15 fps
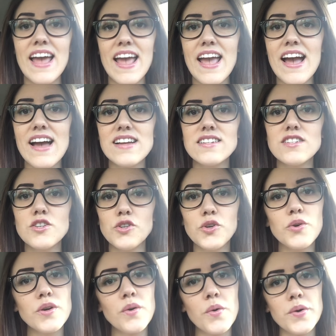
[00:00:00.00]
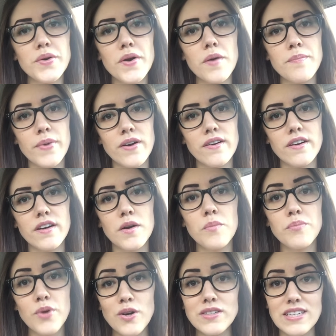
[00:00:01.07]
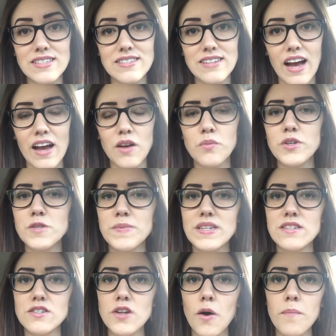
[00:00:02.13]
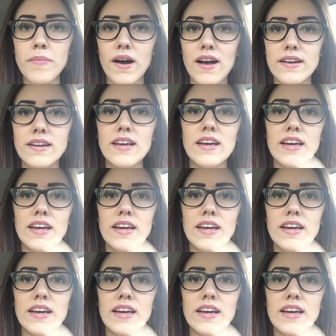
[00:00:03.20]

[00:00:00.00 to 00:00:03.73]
And you can order a burger protein style, which means no bun.